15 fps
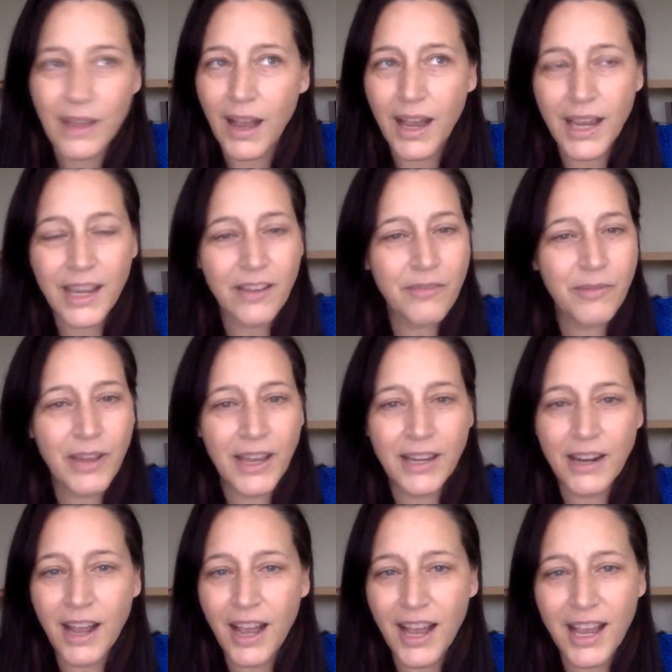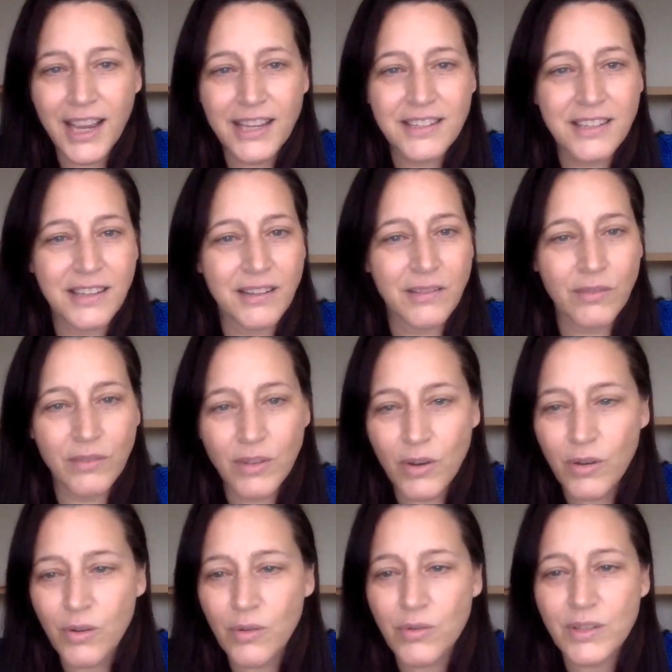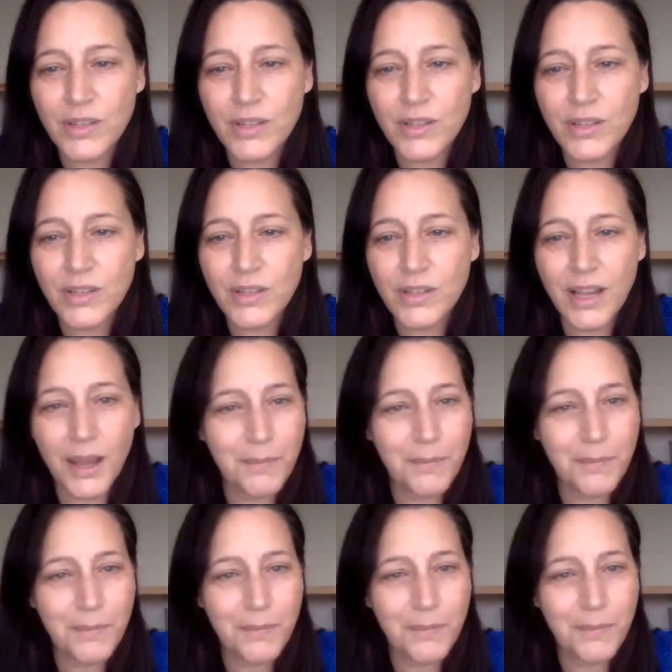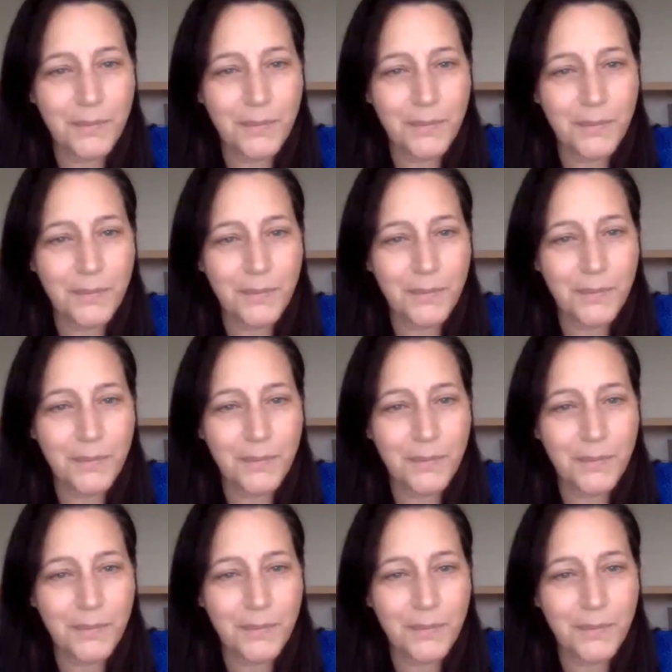I have had highs and lows and down, and